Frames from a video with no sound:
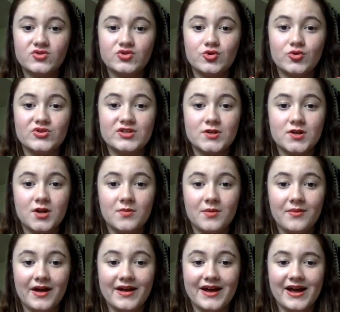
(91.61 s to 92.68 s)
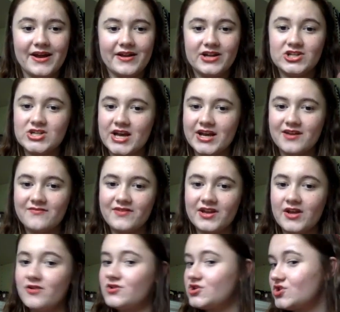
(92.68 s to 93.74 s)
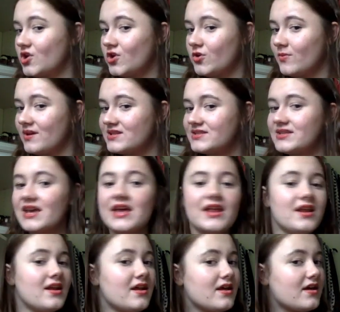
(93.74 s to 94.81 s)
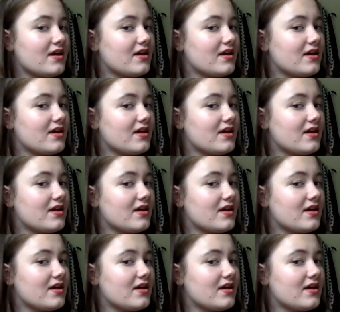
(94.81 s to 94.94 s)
so this is going to be my kind of like check-in video to show you my skin.